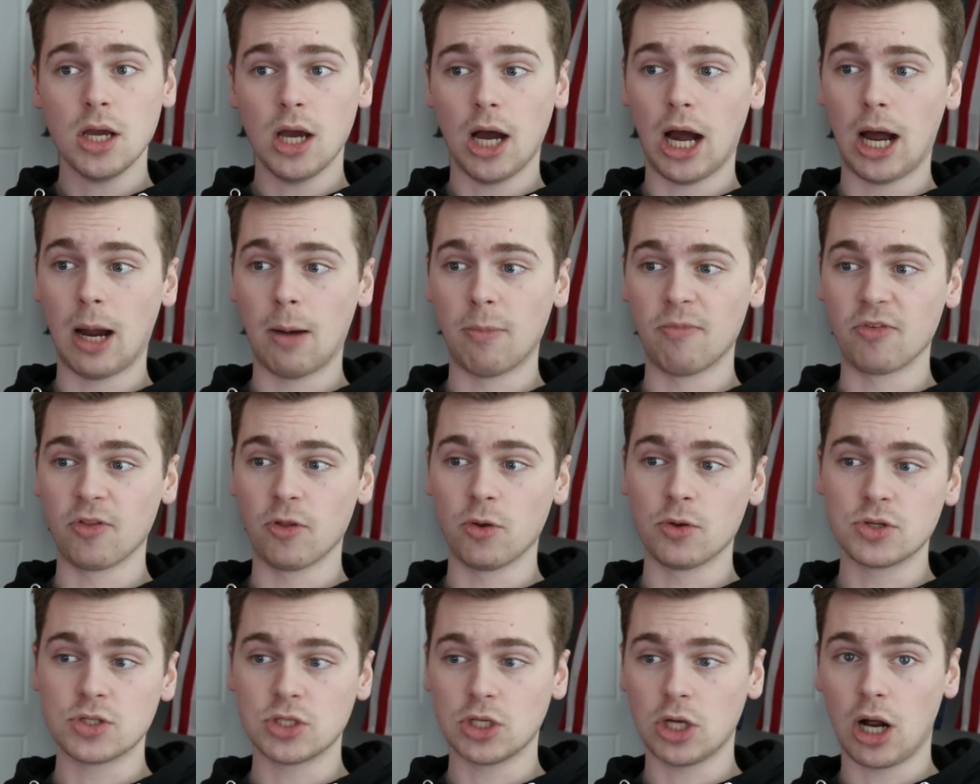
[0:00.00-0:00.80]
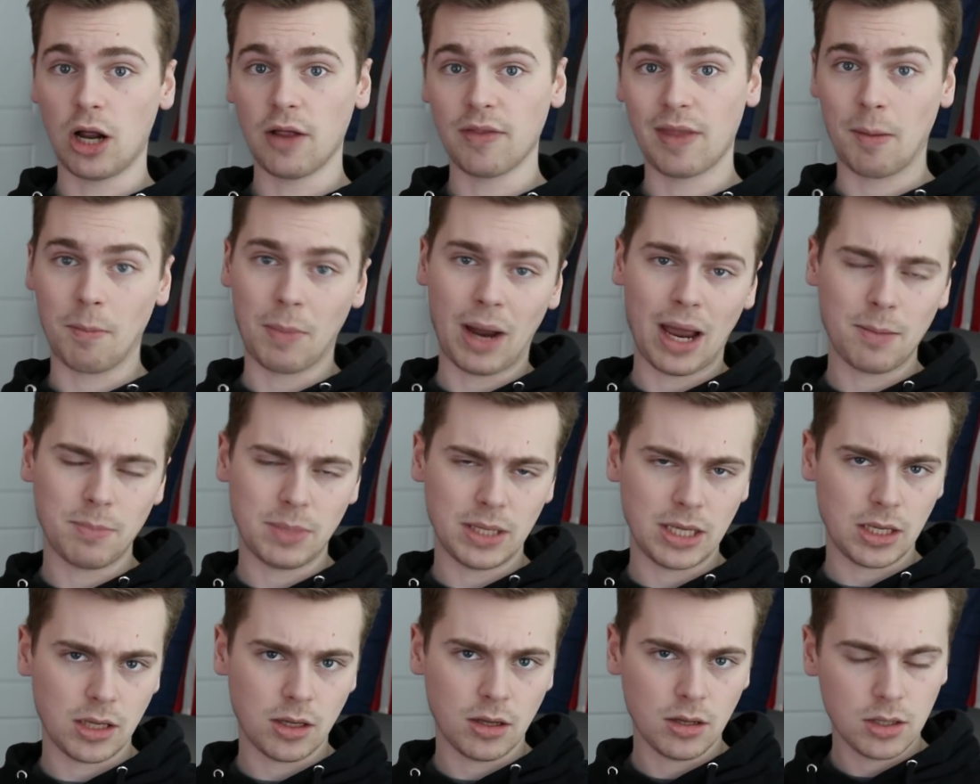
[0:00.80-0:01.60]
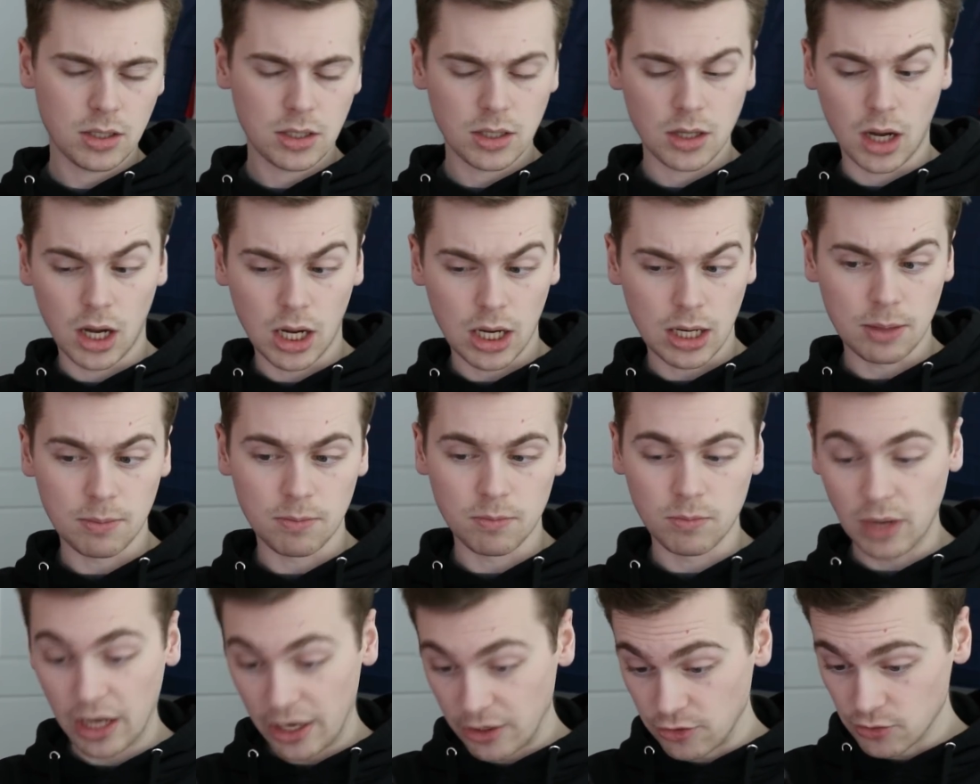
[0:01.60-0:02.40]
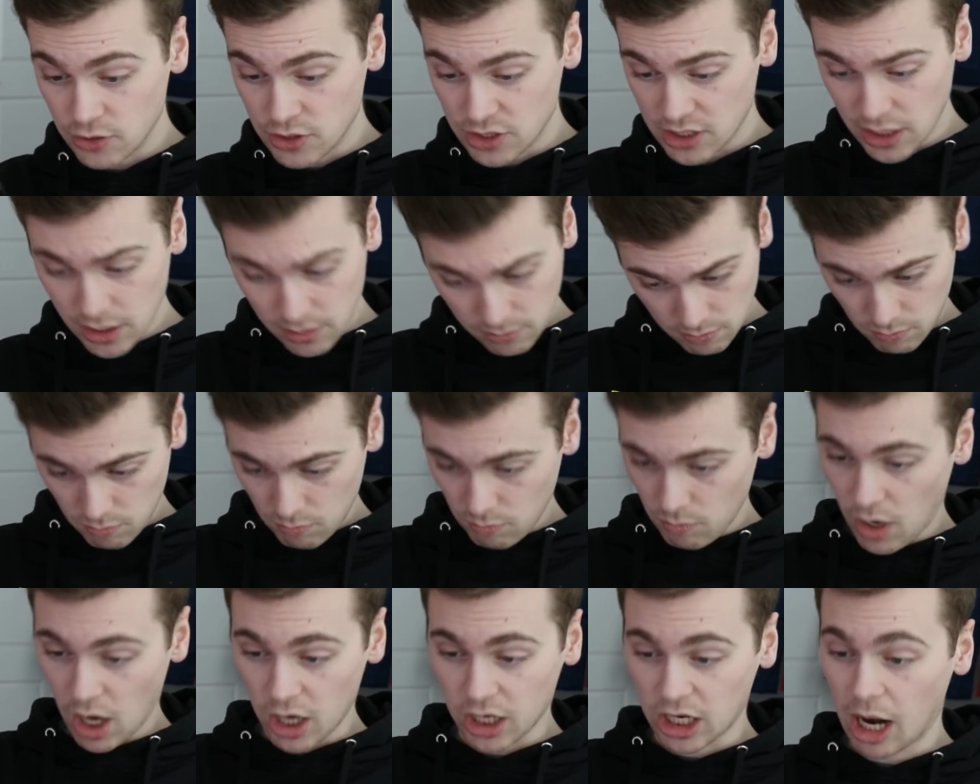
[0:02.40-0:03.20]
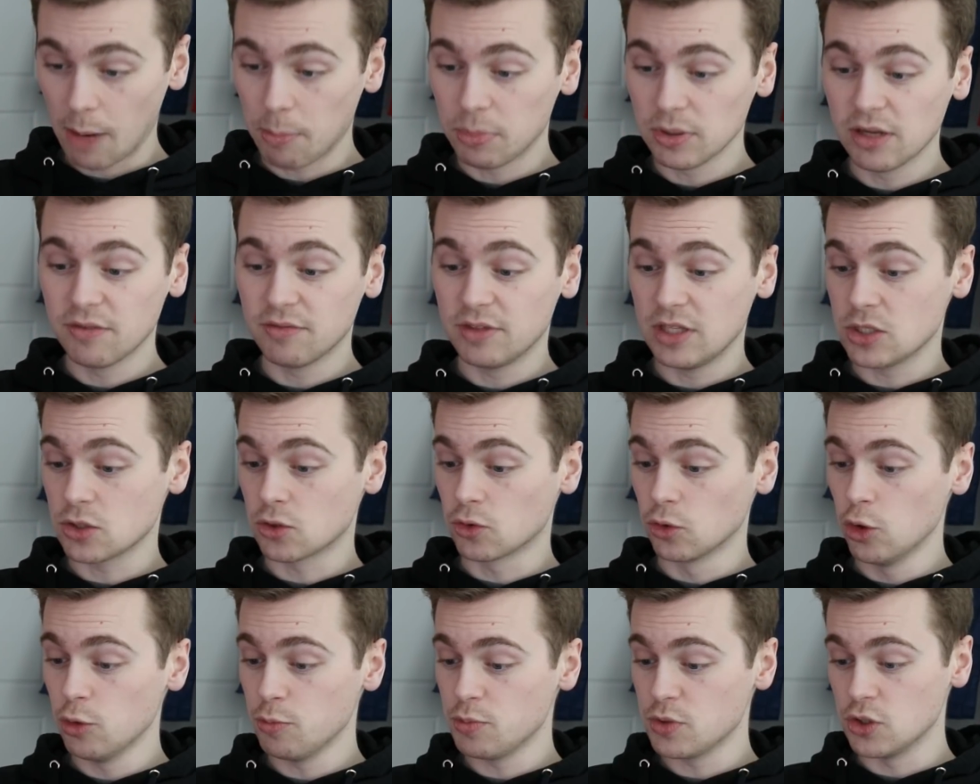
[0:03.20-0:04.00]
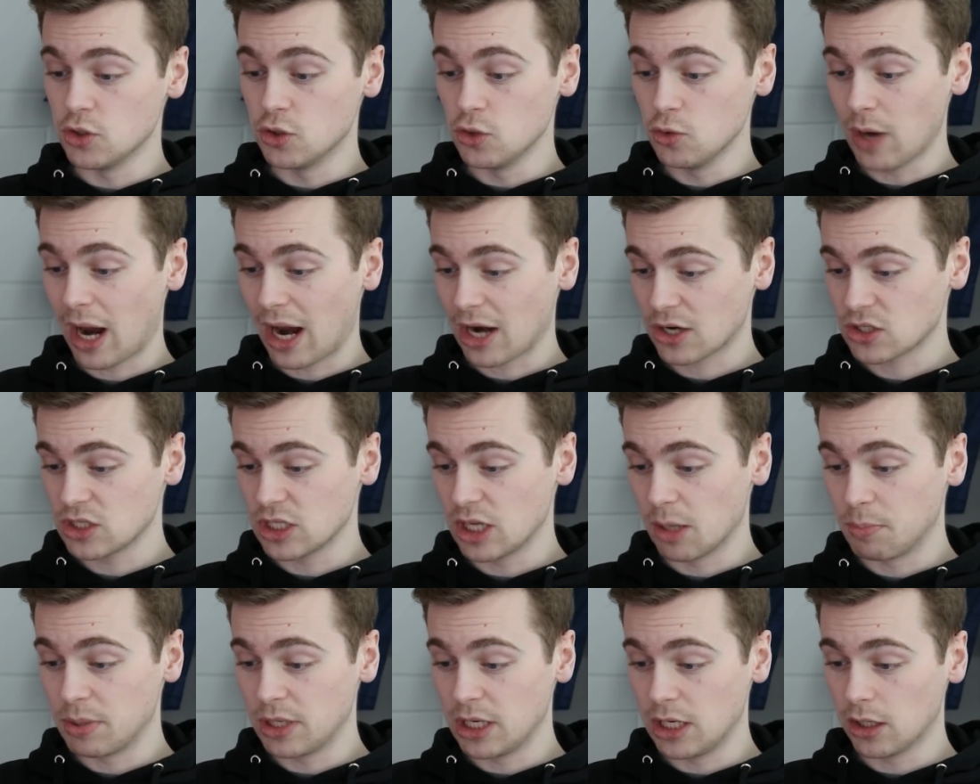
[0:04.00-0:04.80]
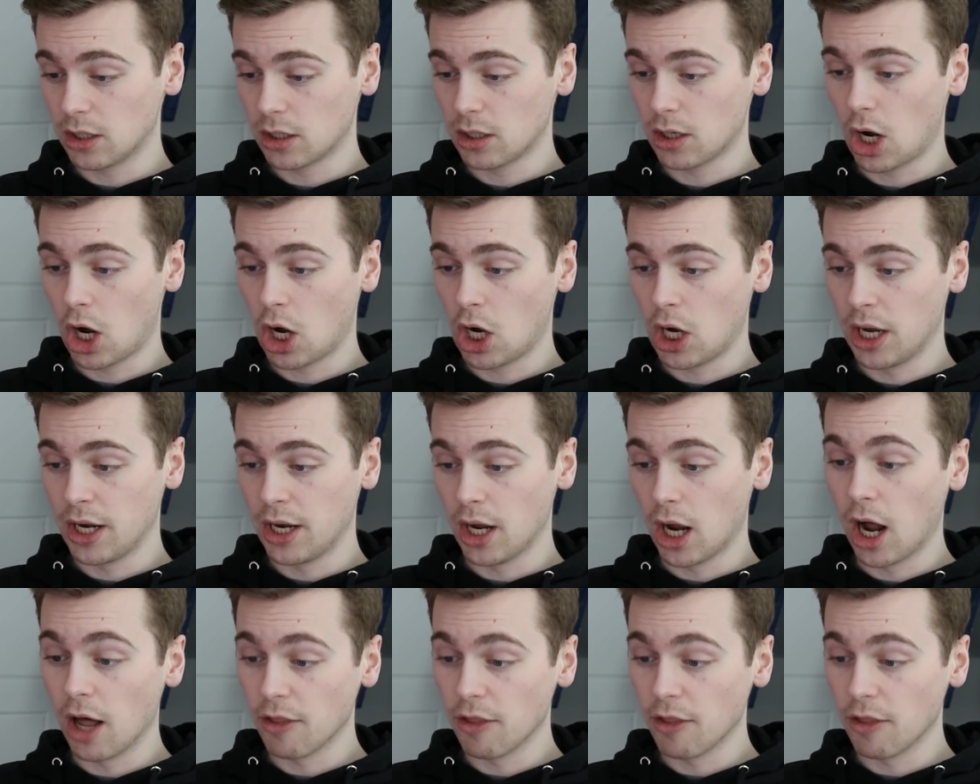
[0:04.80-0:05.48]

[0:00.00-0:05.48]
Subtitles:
For those of y'all that might be interested, a couple of these groups do actually appear on